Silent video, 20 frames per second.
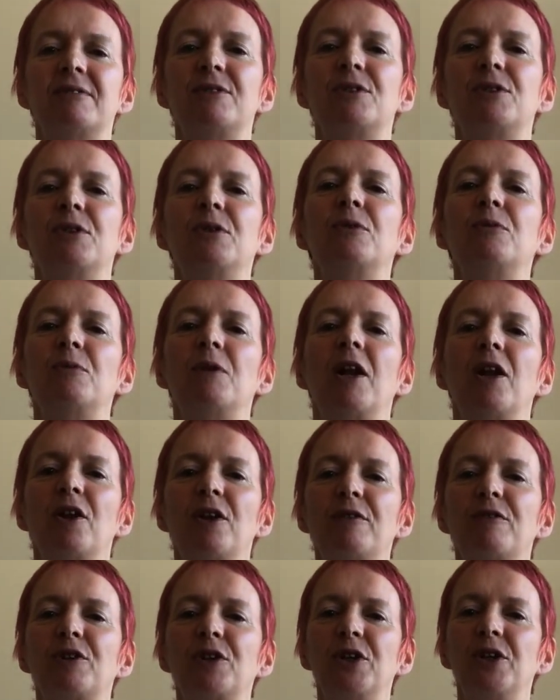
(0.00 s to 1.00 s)
do you a lot
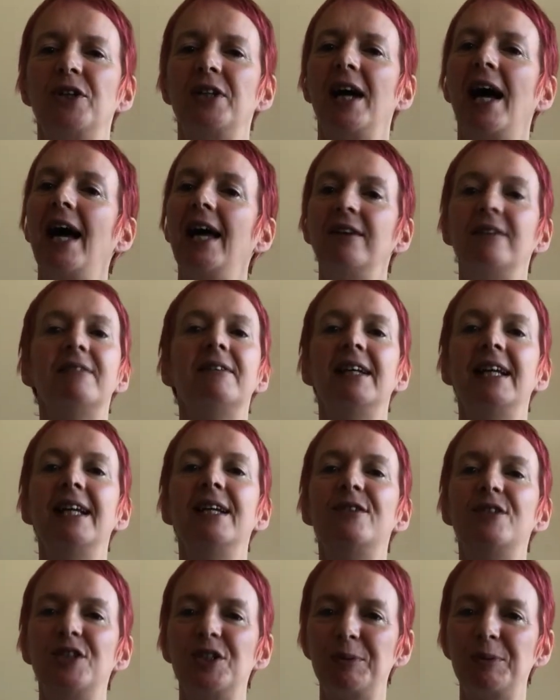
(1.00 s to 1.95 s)
of good and easy